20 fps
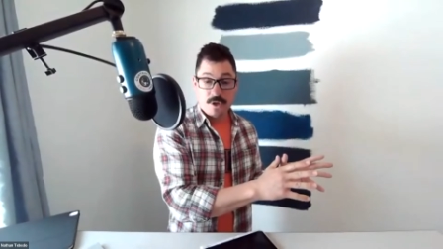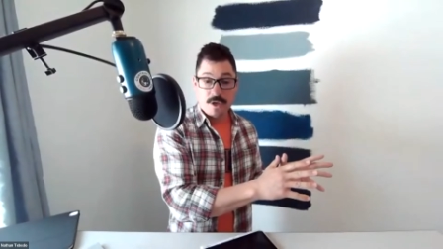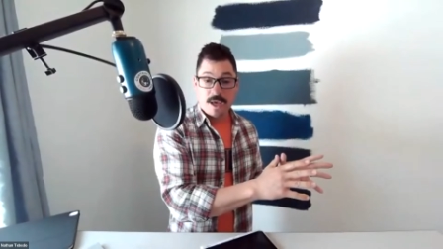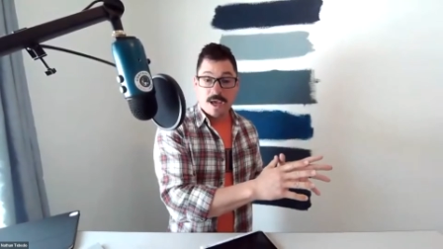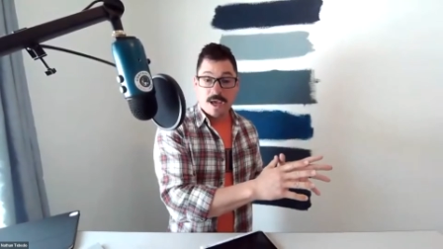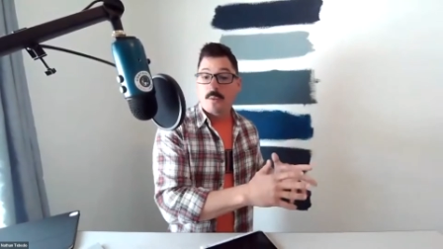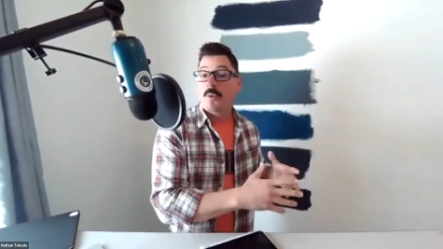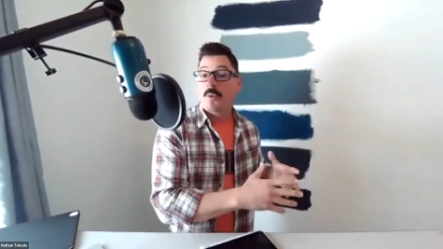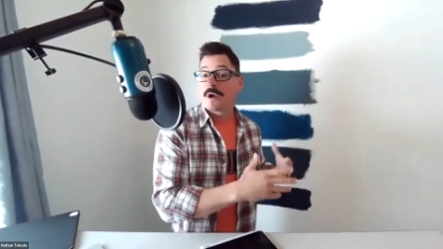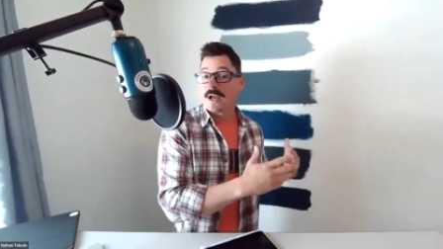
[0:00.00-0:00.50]

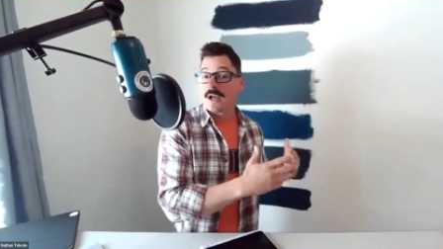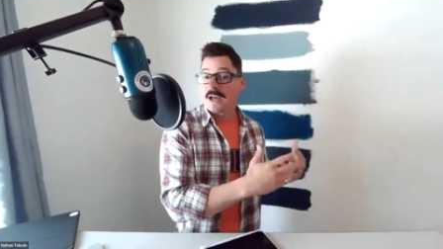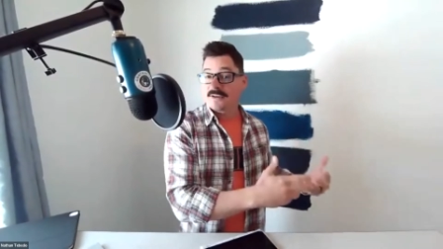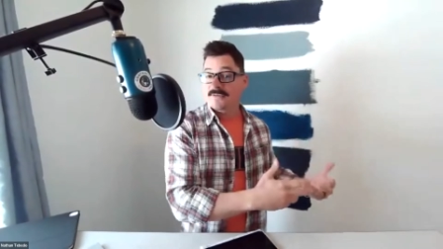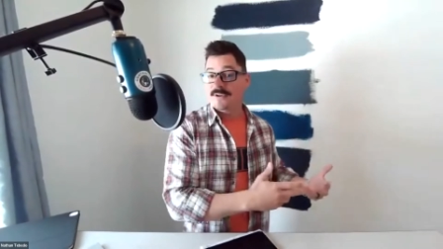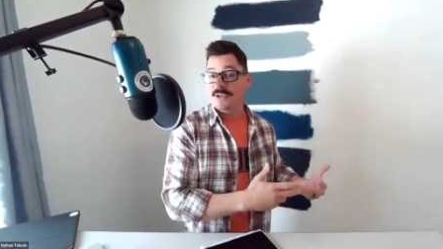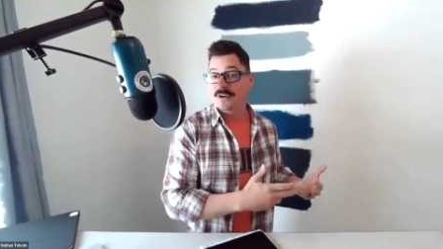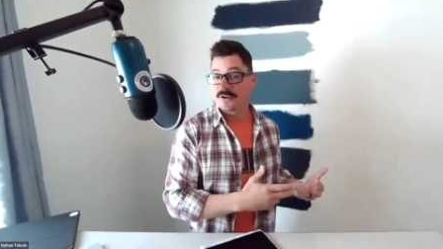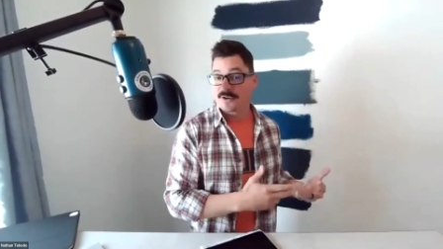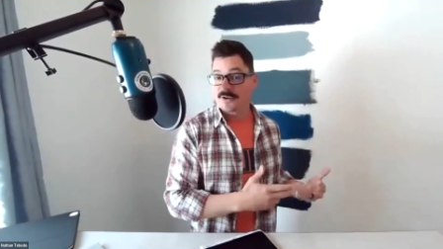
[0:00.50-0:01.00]
and what kind of
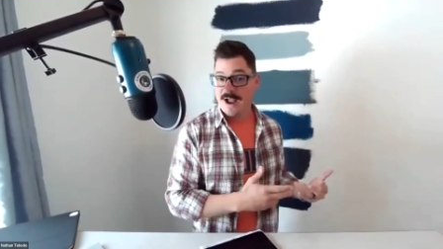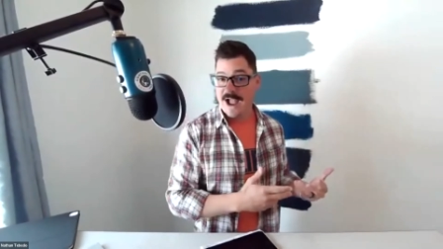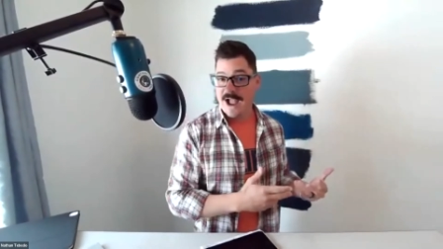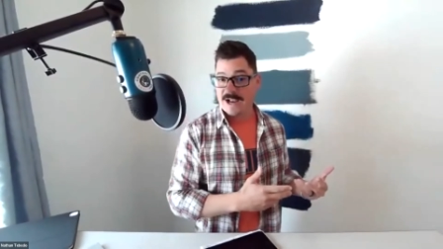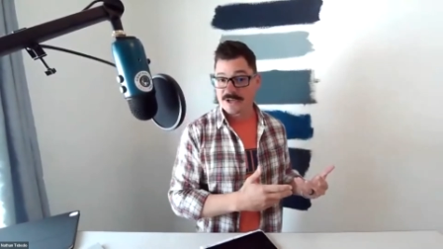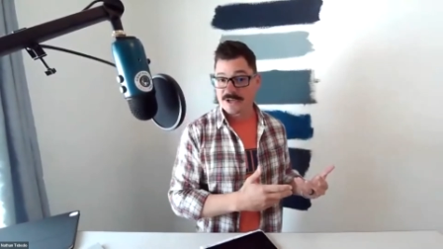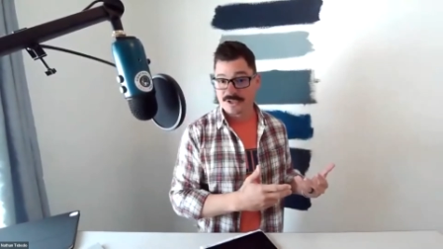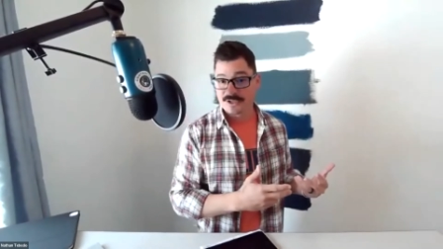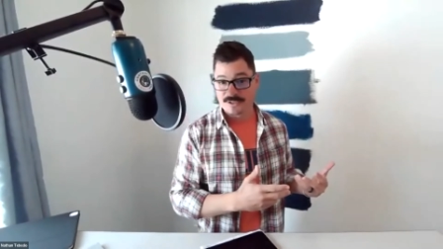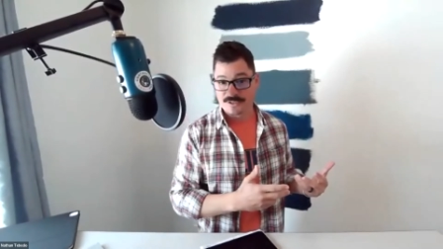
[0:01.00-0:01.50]

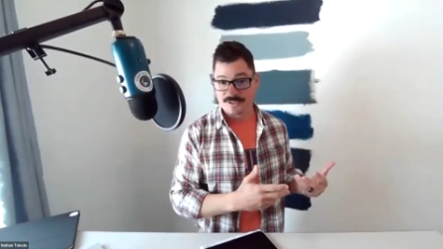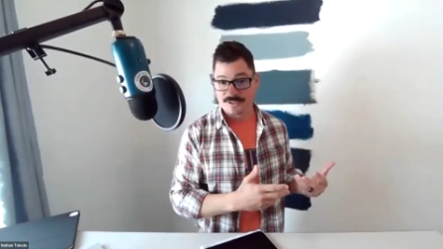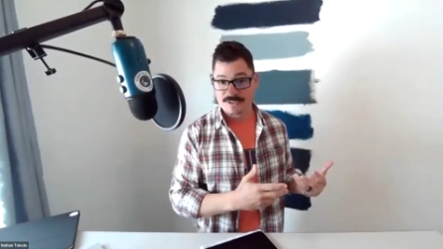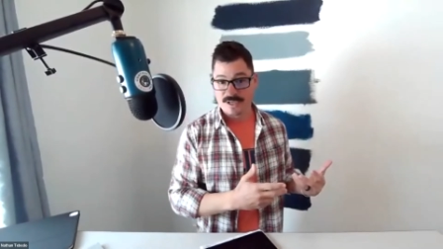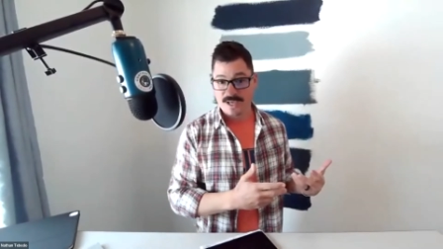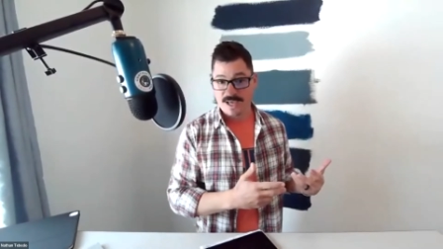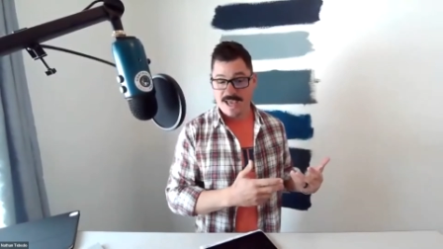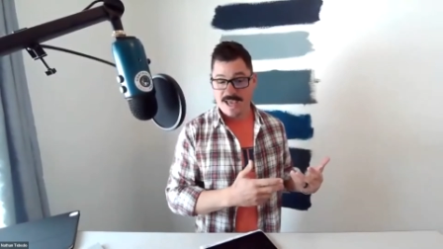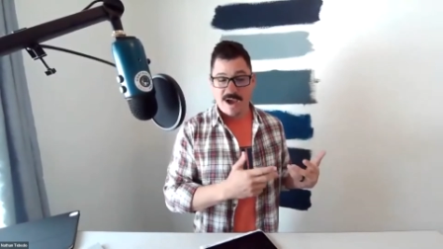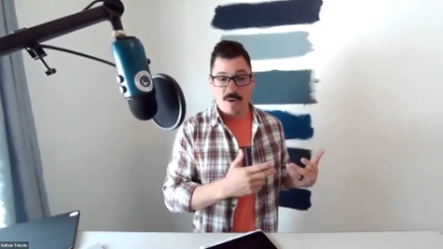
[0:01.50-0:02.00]
interactions
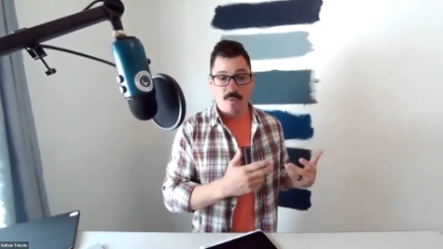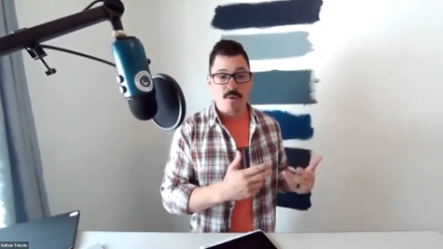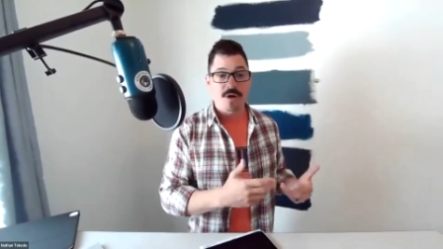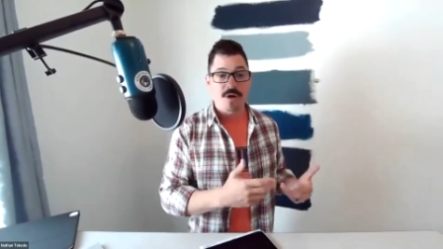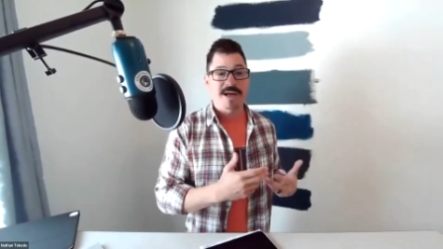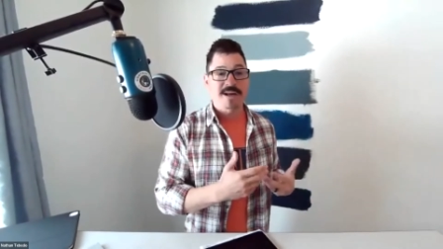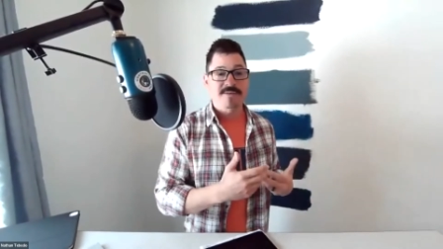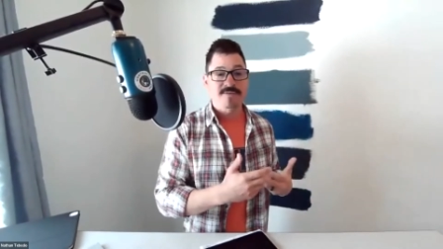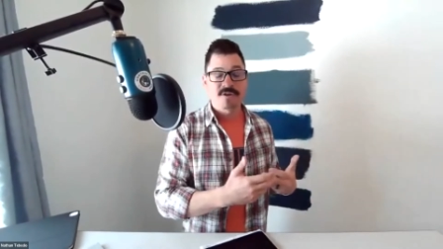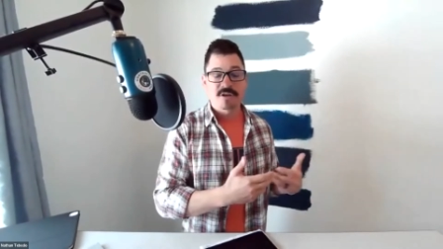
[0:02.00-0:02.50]
and what
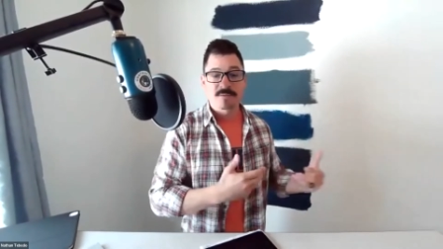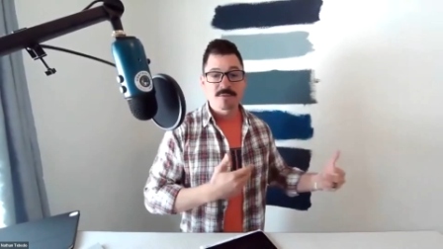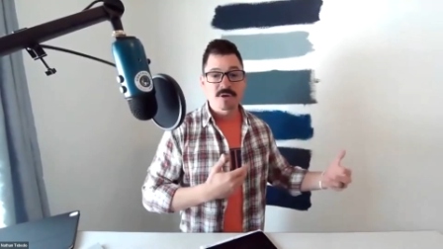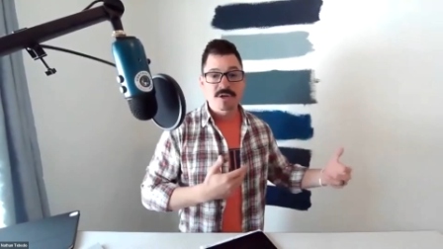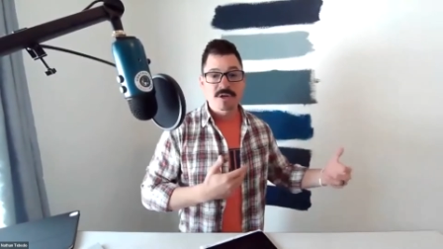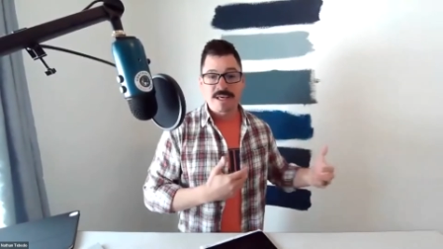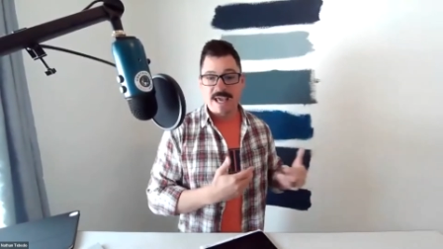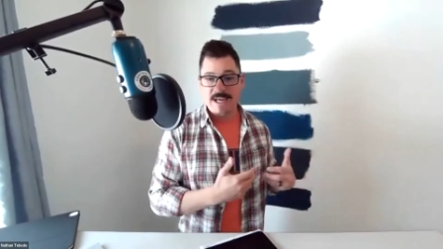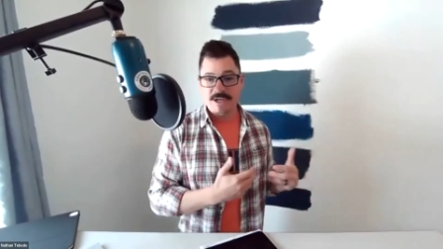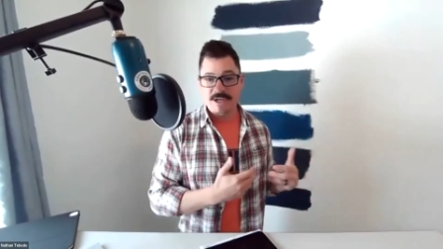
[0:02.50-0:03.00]
kind of
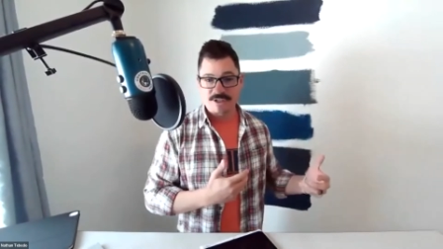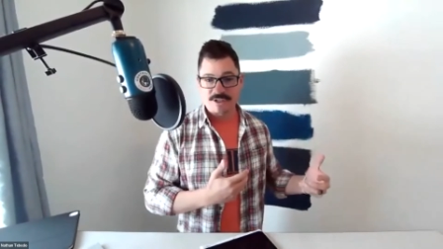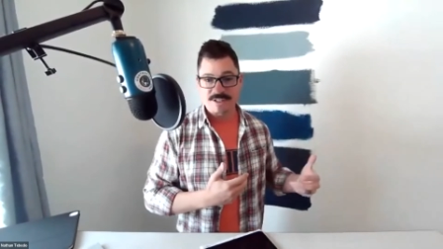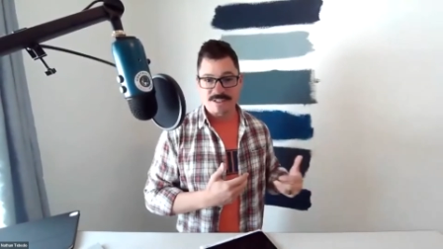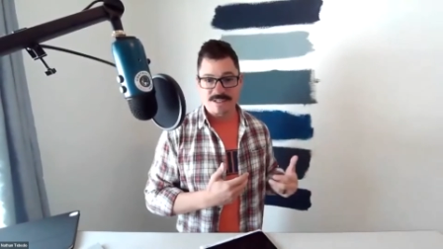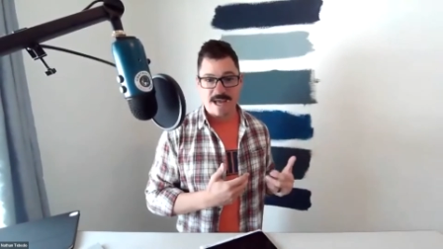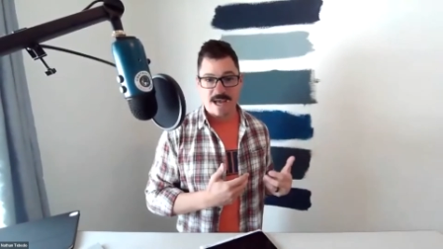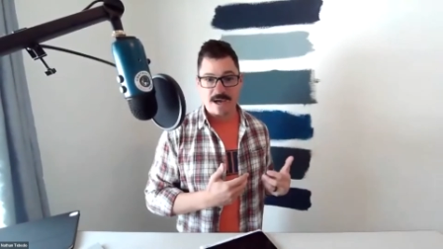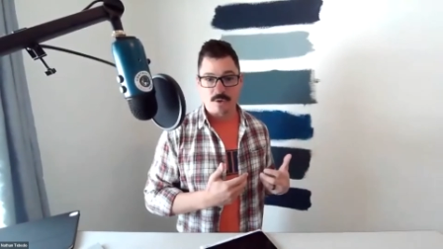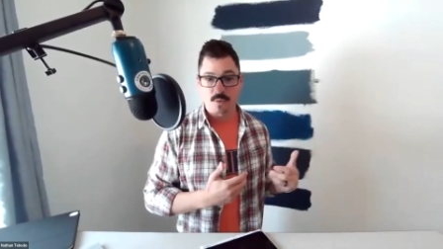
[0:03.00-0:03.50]
communication style